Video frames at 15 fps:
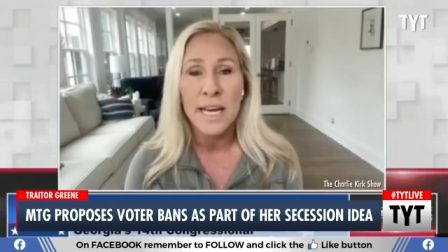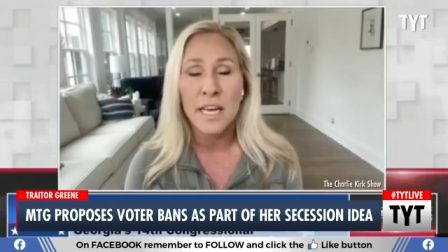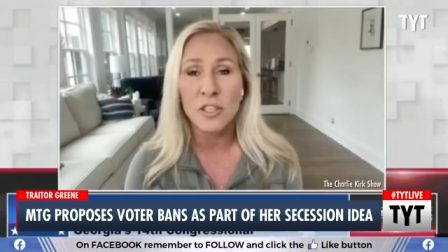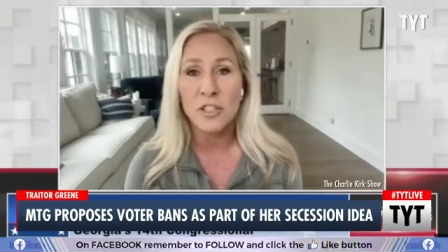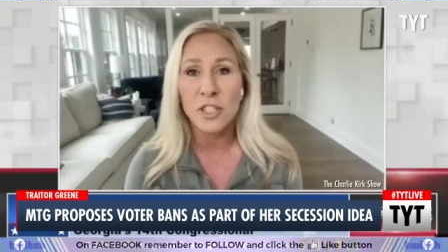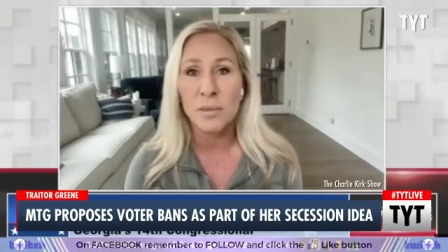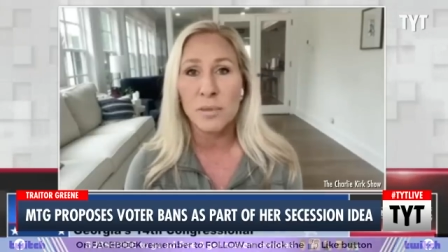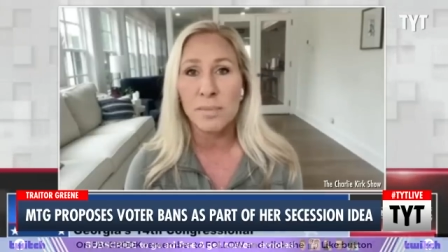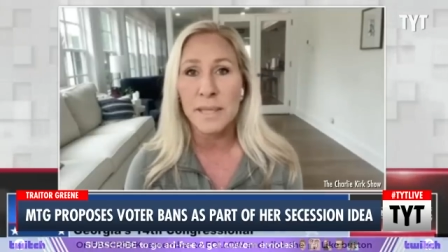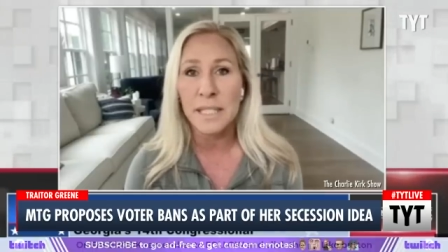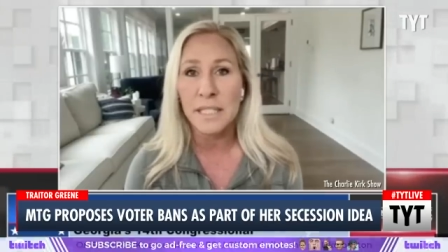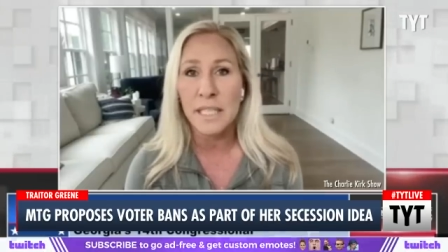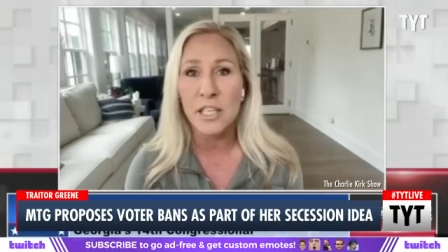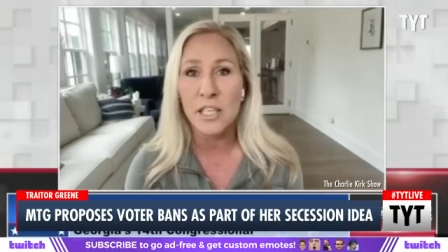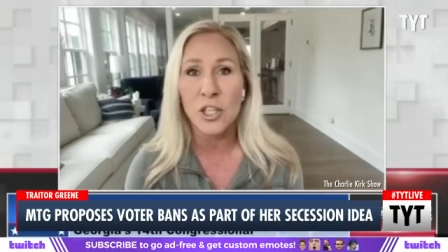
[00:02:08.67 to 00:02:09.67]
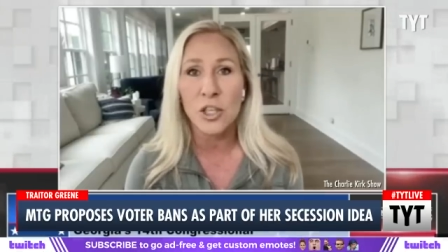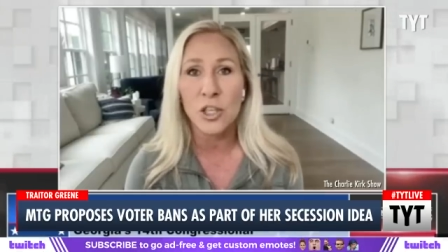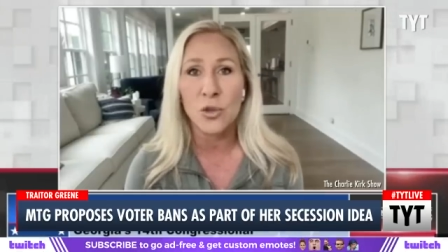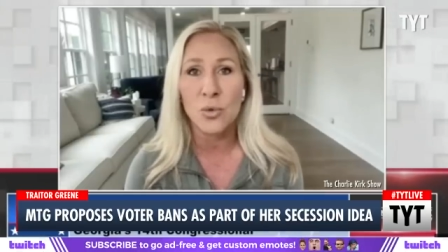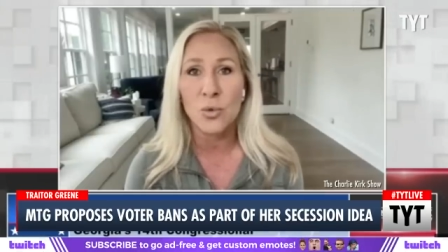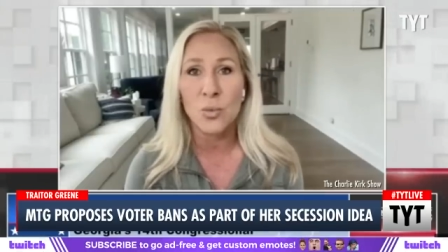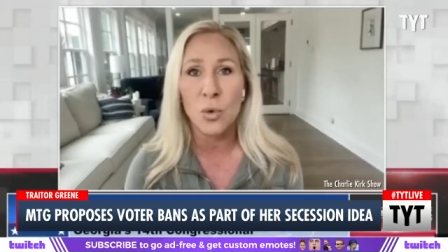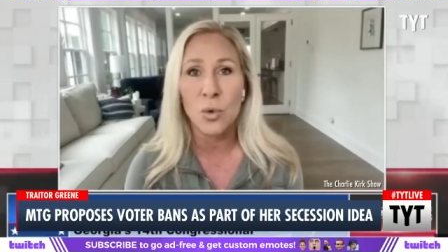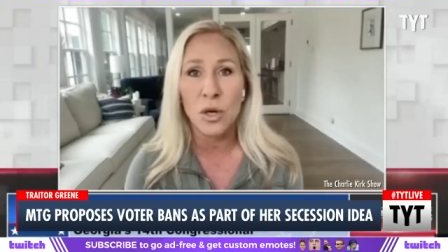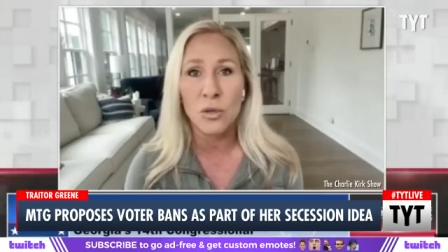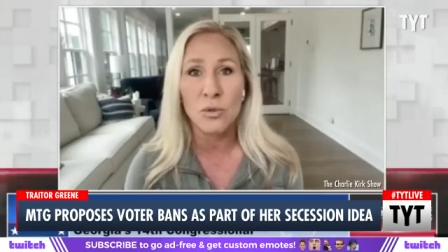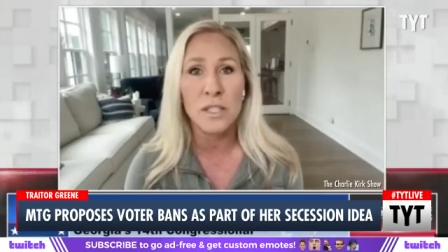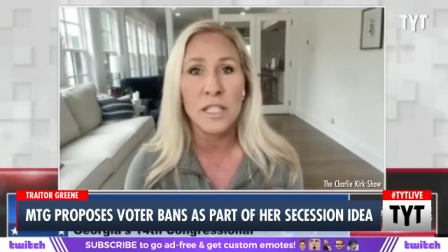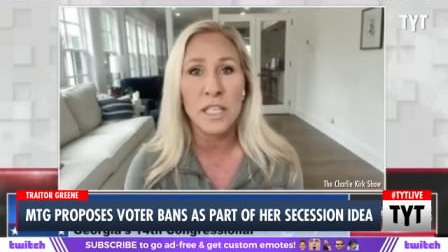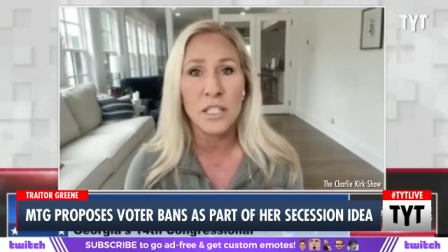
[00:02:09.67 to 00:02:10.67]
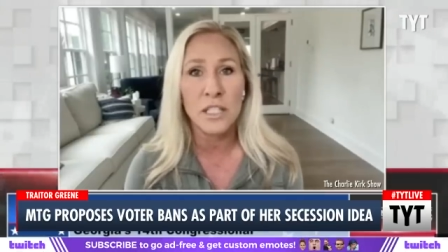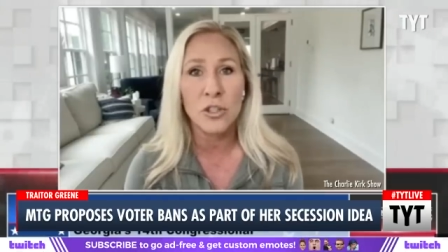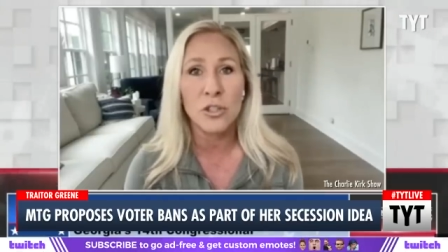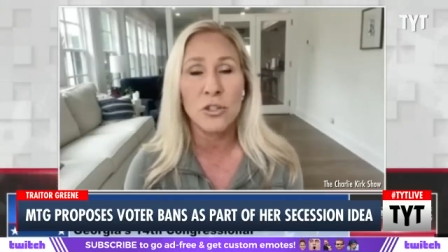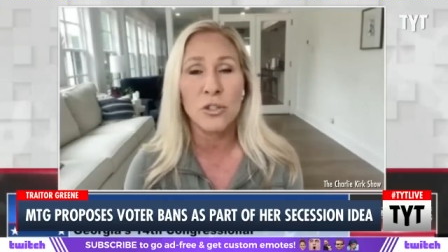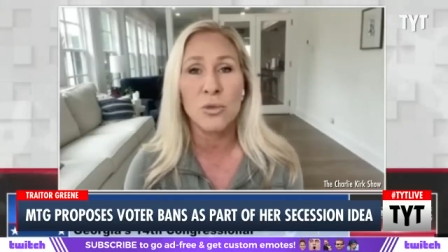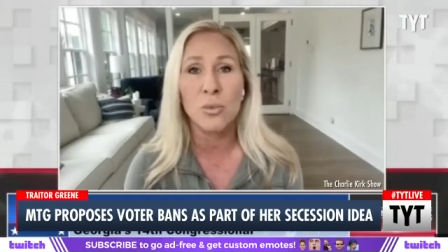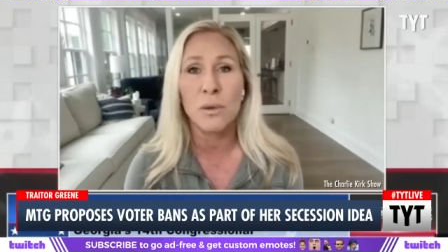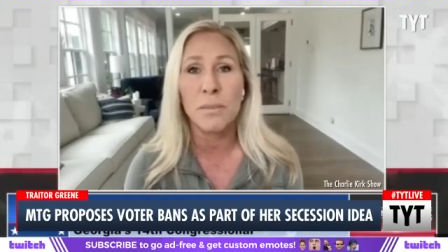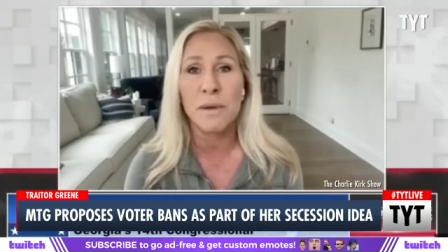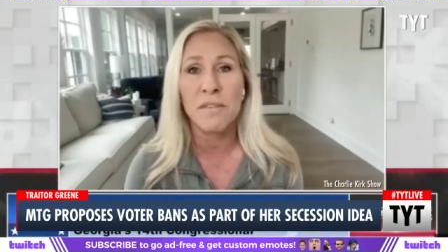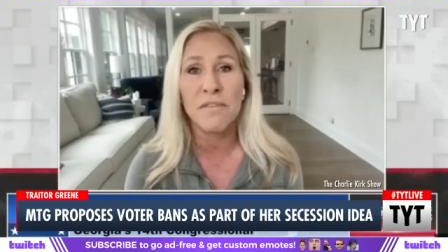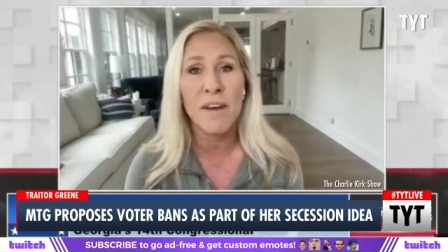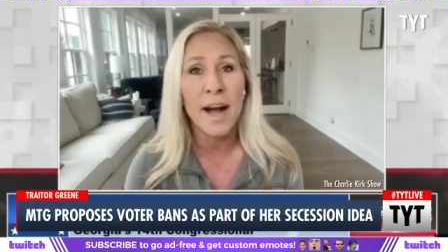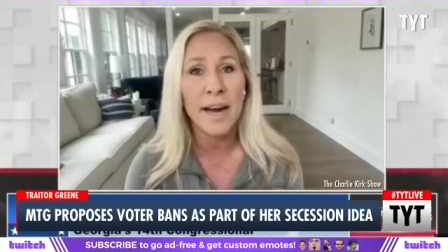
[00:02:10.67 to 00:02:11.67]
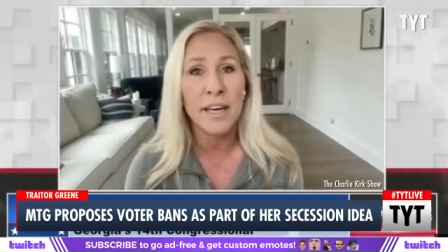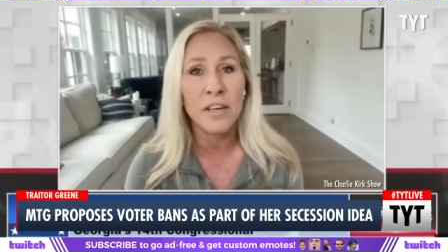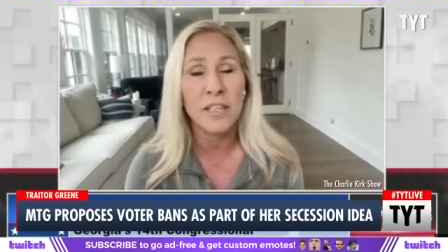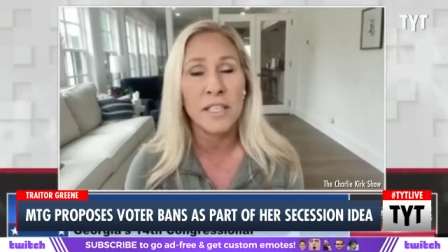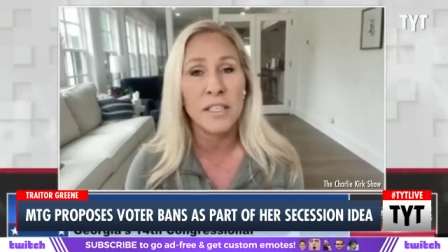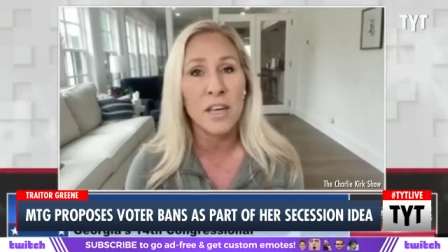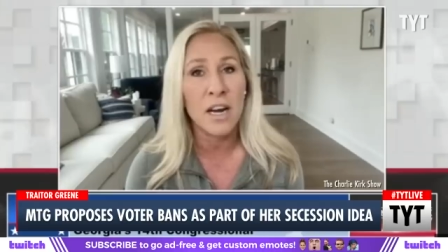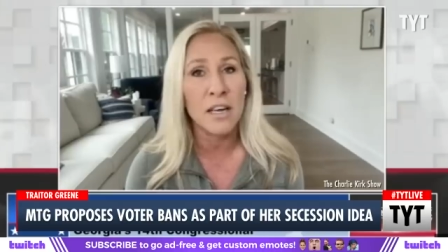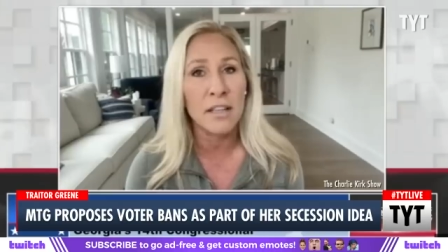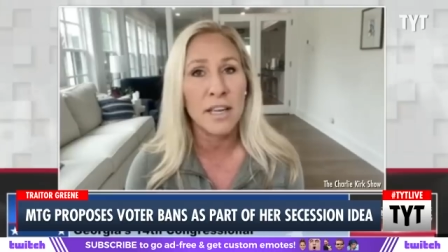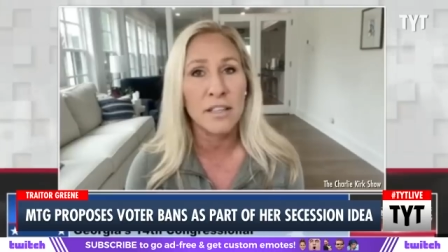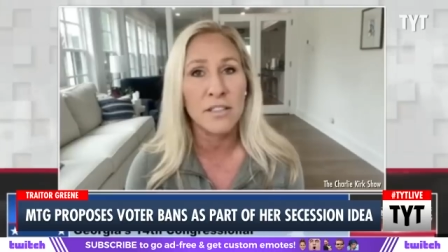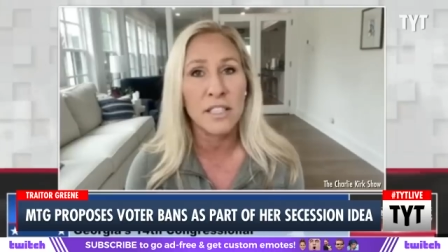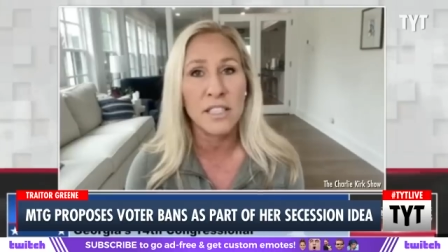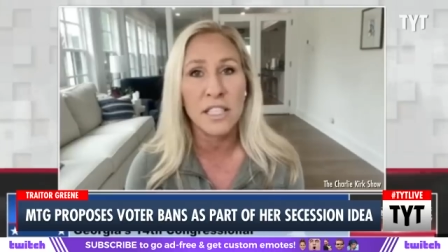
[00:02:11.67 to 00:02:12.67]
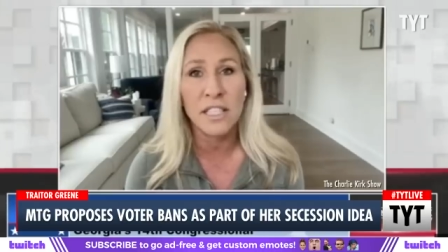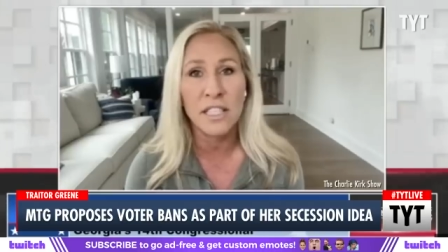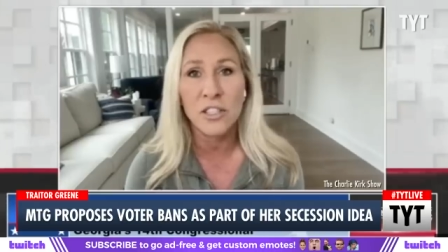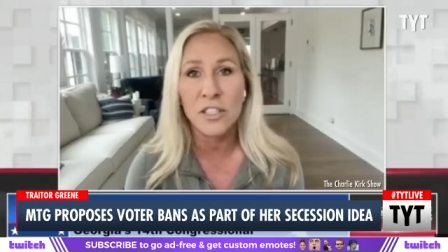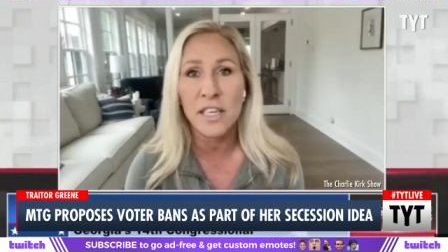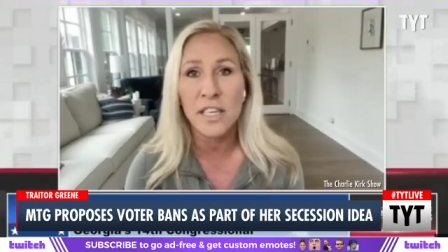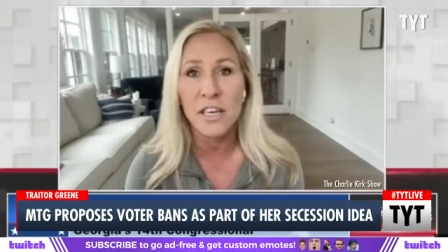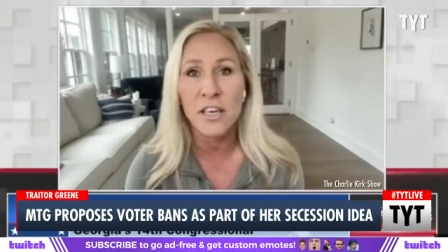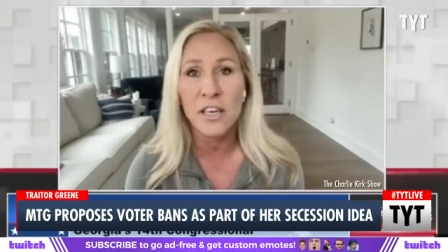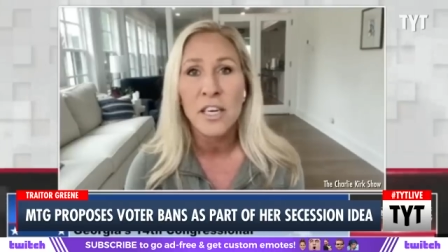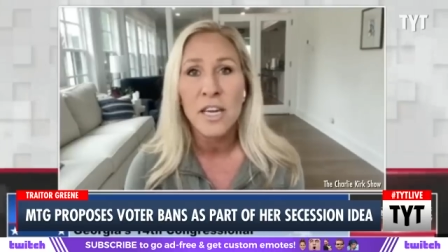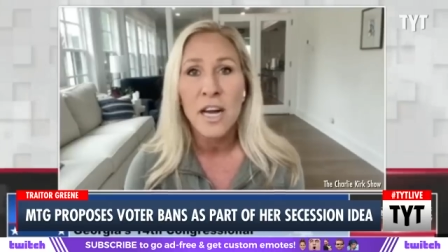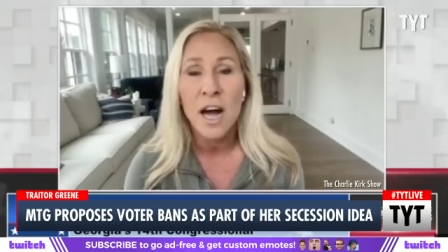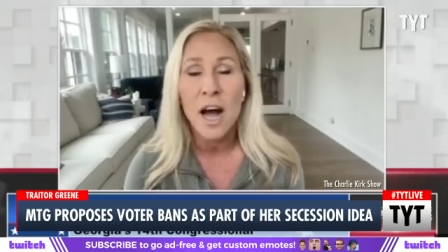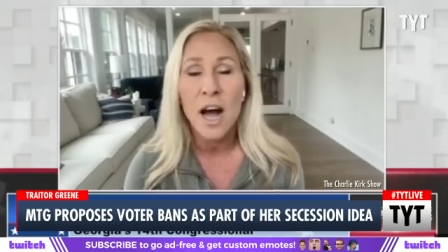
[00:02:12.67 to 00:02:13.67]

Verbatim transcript: LGBTQ woke teachers would be fired and not allowed to teach there.